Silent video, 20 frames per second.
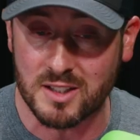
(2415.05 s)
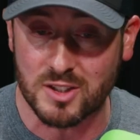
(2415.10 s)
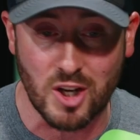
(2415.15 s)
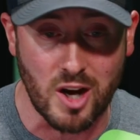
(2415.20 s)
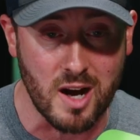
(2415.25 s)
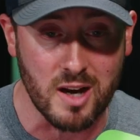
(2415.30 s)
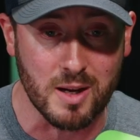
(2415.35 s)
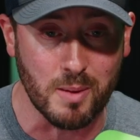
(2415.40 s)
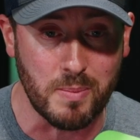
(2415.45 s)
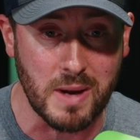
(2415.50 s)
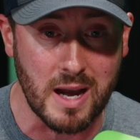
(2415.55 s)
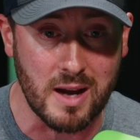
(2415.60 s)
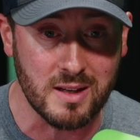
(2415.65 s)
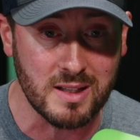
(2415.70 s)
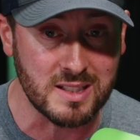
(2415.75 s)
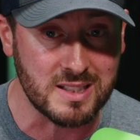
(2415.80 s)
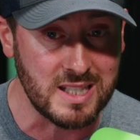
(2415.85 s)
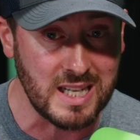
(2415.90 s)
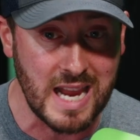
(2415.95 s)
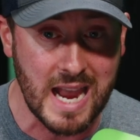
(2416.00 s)
talk about
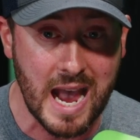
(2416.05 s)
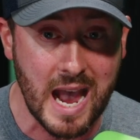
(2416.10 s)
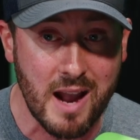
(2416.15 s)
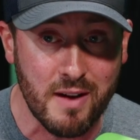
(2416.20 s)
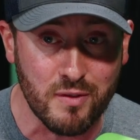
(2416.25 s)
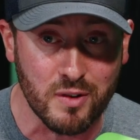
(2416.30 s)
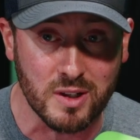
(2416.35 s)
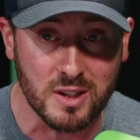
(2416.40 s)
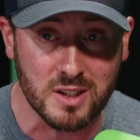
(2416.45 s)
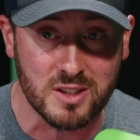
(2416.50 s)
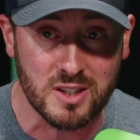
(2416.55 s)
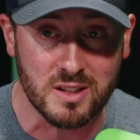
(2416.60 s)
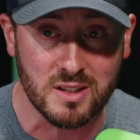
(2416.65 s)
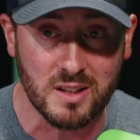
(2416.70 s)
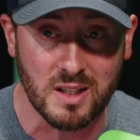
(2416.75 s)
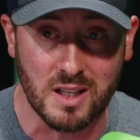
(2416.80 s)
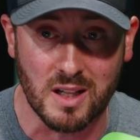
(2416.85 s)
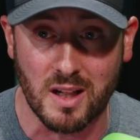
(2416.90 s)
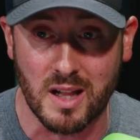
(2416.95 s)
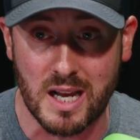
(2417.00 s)
is the average
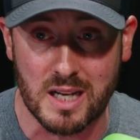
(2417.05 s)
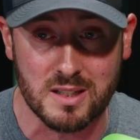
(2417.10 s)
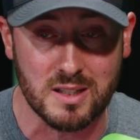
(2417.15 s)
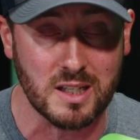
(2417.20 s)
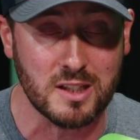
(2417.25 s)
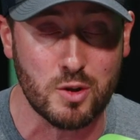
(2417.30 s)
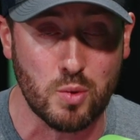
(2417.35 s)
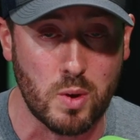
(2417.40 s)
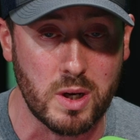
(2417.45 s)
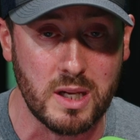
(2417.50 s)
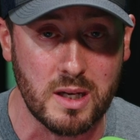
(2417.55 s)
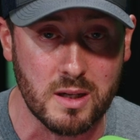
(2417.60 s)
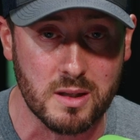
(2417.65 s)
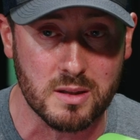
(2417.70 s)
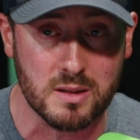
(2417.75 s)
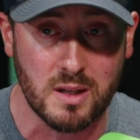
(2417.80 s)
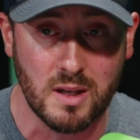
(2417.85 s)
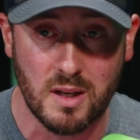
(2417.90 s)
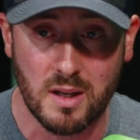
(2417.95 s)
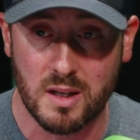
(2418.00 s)
in the last like 20
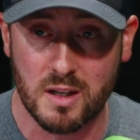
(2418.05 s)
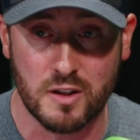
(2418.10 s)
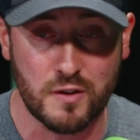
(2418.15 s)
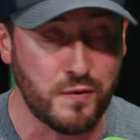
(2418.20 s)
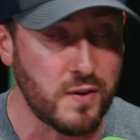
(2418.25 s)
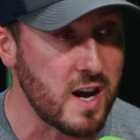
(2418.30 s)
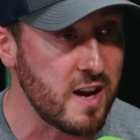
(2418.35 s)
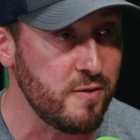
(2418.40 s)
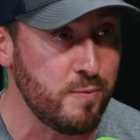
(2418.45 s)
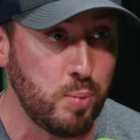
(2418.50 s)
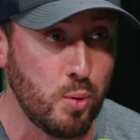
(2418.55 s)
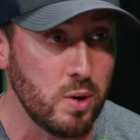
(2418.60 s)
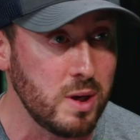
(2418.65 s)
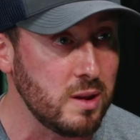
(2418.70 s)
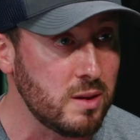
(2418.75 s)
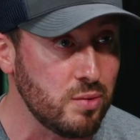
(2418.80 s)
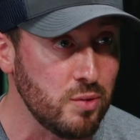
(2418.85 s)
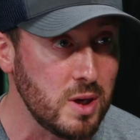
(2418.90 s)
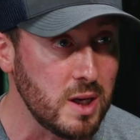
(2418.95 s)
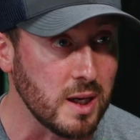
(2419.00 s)
years is
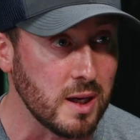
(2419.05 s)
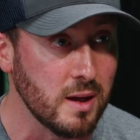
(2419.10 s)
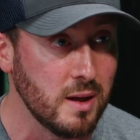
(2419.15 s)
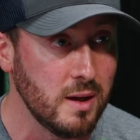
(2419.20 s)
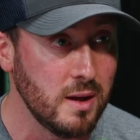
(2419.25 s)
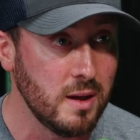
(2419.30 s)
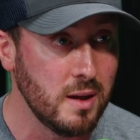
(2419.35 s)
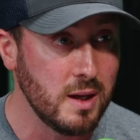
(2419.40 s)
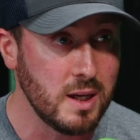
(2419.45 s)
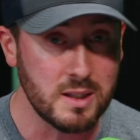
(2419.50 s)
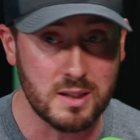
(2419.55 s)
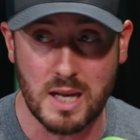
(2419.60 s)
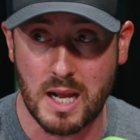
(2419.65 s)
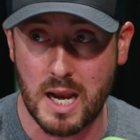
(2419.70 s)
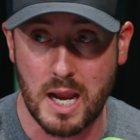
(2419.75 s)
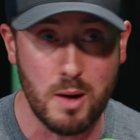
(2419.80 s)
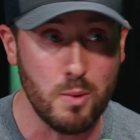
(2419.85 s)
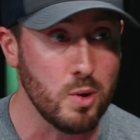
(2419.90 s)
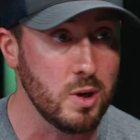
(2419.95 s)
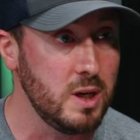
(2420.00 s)
5.3. It's not
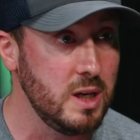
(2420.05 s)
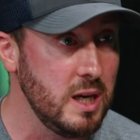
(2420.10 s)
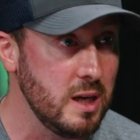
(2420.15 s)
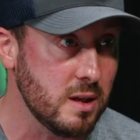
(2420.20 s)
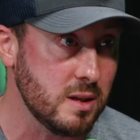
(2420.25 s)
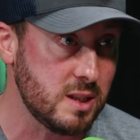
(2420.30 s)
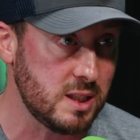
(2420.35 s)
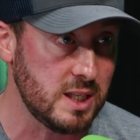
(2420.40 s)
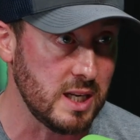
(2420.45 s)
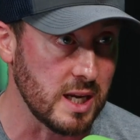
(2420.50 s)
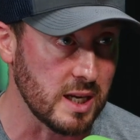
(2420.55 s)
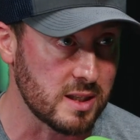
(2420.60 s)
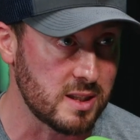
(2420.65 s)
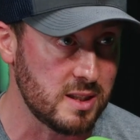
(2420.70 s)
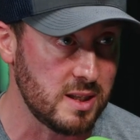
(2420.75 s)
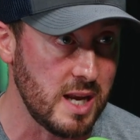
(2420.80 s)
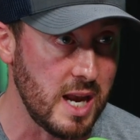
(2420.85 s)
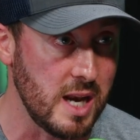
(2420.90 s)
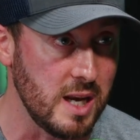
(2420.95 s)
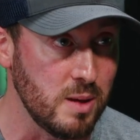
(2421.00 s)
anywhere near 6
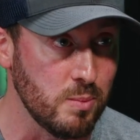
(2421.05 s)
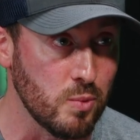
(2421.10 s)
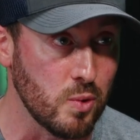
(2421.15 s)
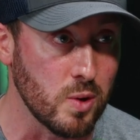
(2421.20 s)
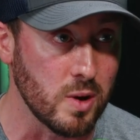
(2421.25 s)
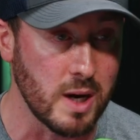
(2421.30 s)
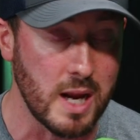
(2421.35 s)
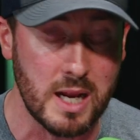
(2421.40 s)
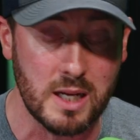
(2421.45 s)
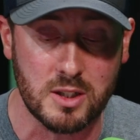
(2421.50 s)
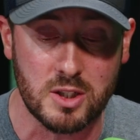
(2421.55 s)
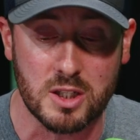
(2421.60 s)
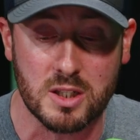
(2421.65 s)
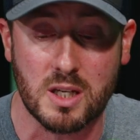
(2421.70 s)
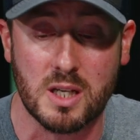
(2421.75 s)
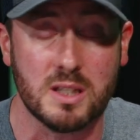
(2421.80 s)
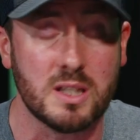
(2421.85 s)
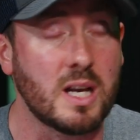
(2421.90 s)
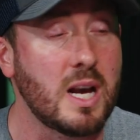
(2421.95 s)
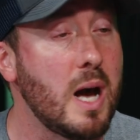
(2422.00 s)
anymore. And it's just
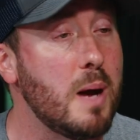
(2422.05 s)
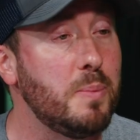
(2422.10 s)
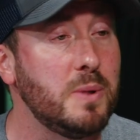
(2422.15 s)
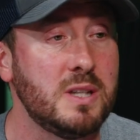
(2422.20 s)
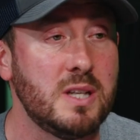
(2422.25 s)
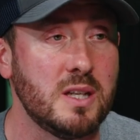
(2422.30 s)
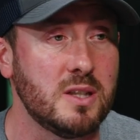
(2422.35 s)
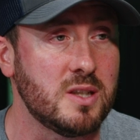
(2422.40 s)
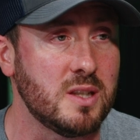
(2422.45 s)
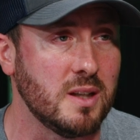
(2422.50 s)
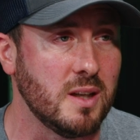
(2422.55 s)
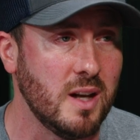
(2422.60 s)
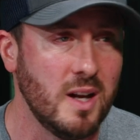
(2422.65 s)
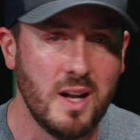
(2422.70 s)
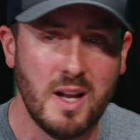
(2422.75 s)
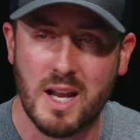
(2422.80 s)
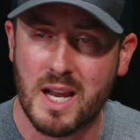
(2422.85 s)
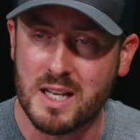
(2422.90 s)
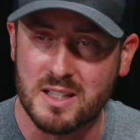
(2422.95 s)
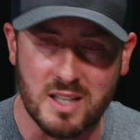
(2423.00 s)
because of competition.
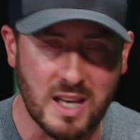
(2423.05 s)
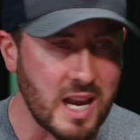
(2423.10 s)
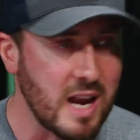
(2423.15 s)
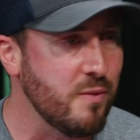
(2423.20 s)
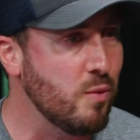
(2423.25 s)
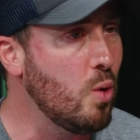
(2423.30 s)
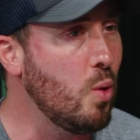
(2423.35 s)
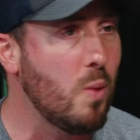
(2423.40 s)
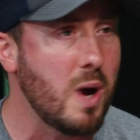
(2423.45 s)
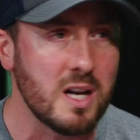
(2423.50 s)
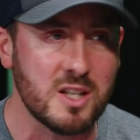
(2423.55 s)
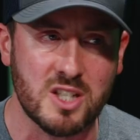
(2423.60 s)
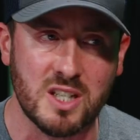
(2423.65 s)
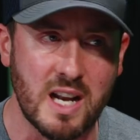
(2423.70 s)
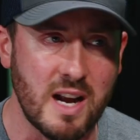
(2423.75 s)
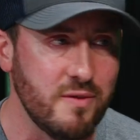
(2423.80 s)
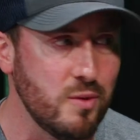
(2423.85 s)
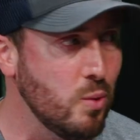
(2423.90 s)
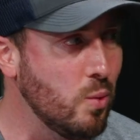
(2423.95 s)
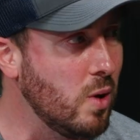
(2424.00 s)
It's like everyone watching
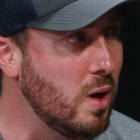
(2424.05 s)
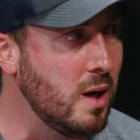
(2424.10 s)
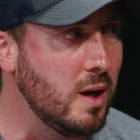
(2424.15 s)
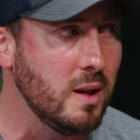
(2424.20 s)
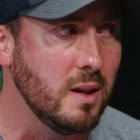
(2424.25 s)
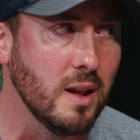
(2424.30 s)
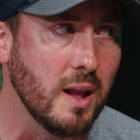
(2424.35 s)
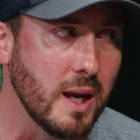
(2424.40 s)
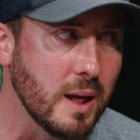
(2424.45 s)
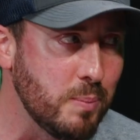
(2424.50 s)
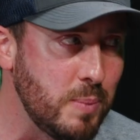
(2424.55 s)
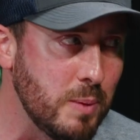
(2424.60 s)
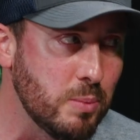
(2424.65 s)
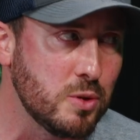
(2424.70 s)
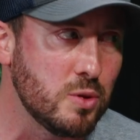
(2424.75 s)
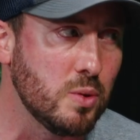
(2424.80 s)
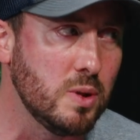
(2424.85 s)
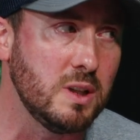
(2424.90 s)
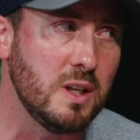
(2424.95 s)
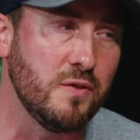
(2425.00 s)
everyone, like people
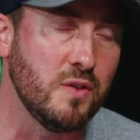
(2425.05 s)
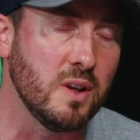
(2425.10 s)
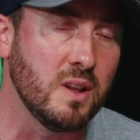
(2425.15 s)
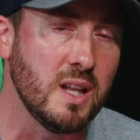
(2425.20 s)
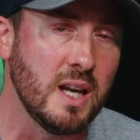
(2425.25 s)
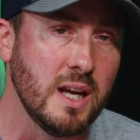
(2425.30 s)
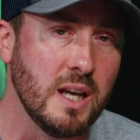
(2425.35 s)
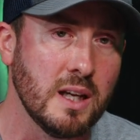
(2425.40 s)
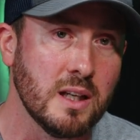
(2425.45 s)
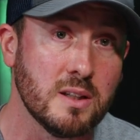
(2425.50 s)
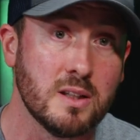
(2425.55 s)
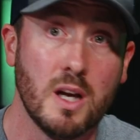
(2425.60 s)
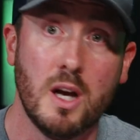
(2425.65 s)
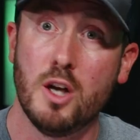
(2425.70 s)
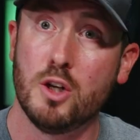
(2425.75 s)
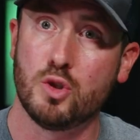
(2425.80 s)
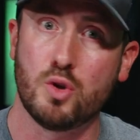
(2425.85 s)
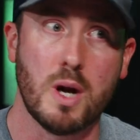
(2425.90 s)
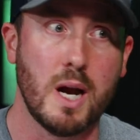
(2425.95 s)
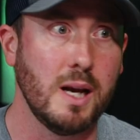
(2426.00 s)
doing different things,
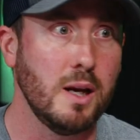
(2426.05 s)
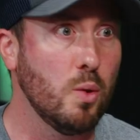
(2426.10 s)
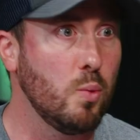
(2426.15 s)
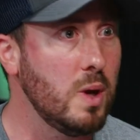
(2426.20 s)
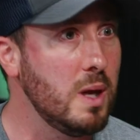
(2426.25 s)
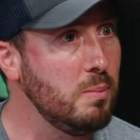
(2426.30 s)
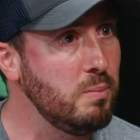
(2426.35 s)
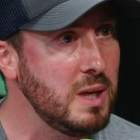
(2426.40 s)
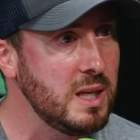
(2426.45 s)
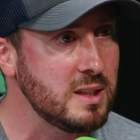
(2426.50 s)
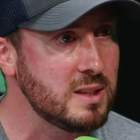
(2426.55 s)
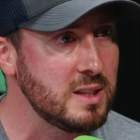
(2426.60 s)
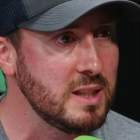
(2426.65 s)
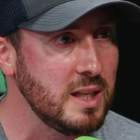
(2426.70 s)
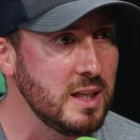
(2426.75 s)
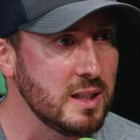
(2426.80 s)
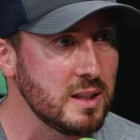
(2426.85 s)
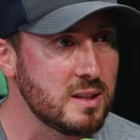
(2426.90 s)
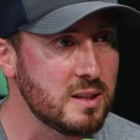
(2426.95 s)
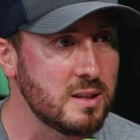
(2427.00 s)
trying to win
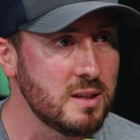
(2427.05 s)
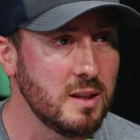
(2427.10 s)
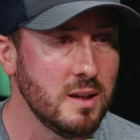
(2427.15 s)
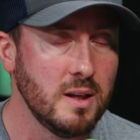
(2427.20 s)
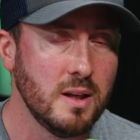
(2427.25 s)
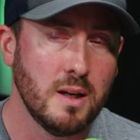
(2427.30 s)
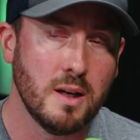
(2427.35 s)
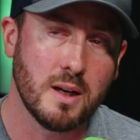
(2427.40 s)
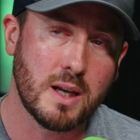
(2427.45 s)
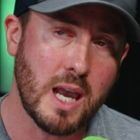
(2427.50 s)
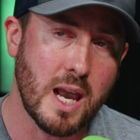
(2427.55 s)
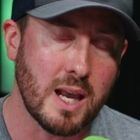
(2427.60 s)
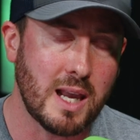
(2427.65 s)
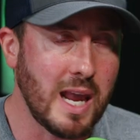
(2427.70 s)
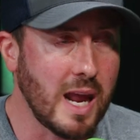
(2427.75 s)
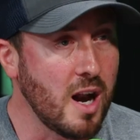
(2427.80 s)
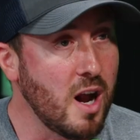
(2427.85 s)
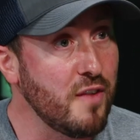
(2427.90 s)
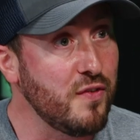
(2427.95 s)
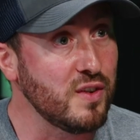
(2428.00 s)
business. Okay, I
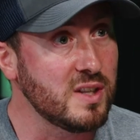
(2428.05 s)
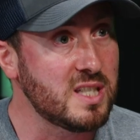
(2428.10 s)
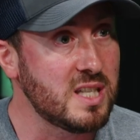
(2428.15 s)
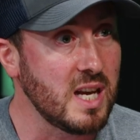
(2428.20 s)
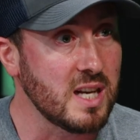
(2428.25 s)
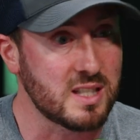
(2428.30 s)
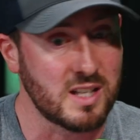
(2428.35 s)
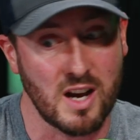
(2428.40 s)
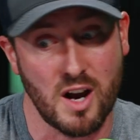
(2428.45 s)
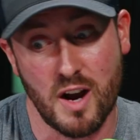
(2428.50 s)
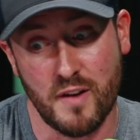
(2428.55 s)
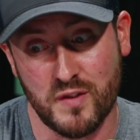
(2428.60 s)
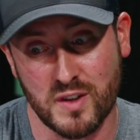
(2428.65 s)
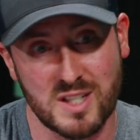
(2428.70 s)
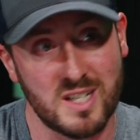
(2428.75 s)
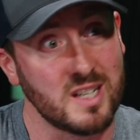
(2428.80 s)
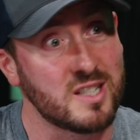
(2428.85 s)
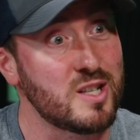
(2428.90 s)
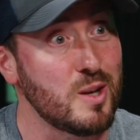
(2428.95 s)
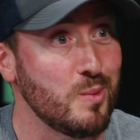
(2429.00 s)
can't offer 6. I offer
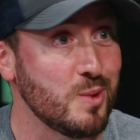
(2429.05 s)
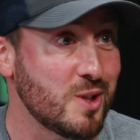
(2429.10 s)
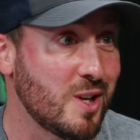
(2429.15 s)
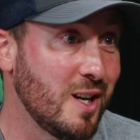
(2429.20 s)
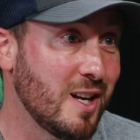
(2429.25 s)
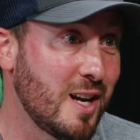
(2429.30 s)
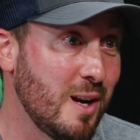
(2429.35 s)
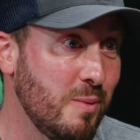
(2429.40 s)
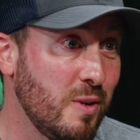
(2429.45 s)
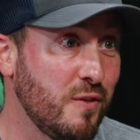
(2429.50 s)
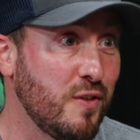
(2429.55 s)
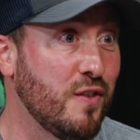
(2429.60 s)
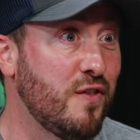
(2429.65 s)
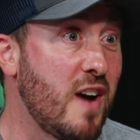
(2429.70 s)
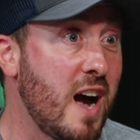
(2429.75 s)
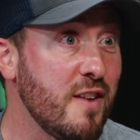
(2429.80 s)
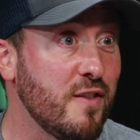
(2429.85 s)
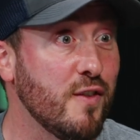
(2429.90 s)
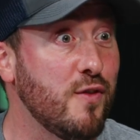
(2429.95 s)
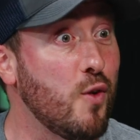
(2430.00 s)
6, someone's going to come in for
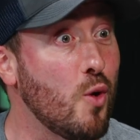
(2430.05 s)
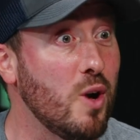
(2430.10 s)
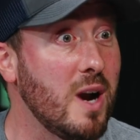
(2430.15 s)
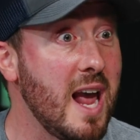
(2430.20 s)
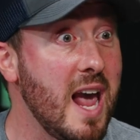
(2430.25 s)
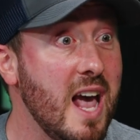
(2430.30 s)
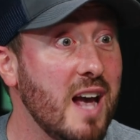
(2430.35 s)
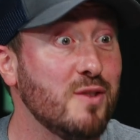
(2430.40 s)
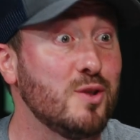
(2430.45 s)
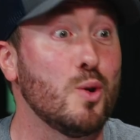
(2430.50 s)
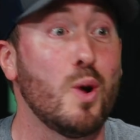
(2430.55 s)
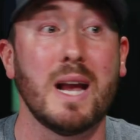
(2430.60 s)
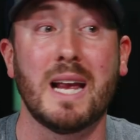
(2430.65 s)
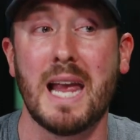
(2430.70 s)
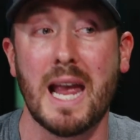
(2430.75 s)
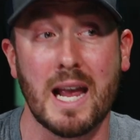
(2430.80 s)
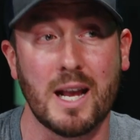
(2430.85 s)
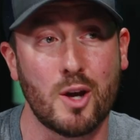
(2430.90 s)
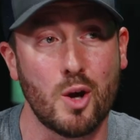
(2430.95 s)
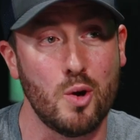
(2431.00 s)
5 or 4.5. So I
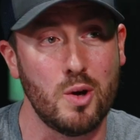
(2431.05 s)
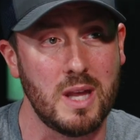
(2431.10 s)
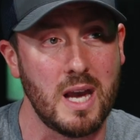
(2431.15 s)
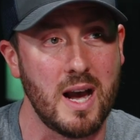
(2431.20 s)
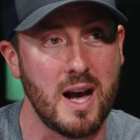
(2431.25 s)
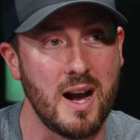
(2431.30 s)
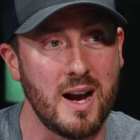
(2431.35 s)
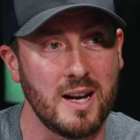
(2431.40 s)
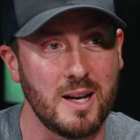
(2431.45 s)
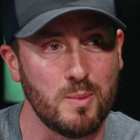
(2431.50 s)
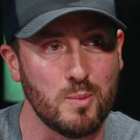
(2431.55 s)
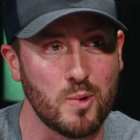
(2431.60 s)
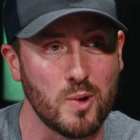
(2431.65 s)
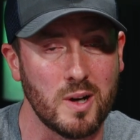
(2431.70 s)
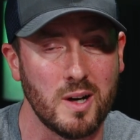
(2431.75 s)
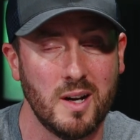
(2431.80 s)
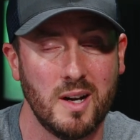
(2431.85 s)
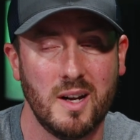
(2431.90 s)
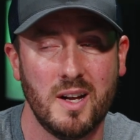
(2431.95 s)
can't go that high anymore.